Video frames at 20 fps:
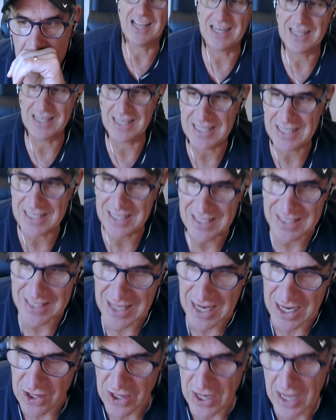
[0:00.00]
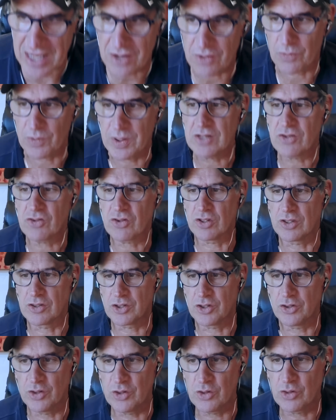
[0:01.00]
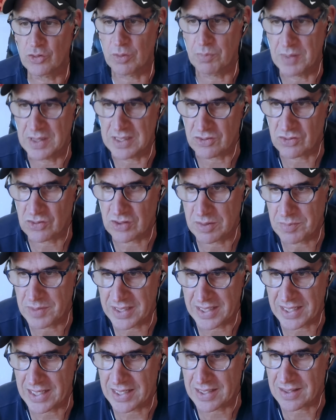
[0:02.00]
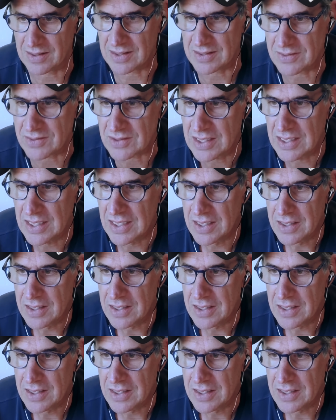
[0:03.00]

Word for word: And then their head of research, who used to be a semi analyst,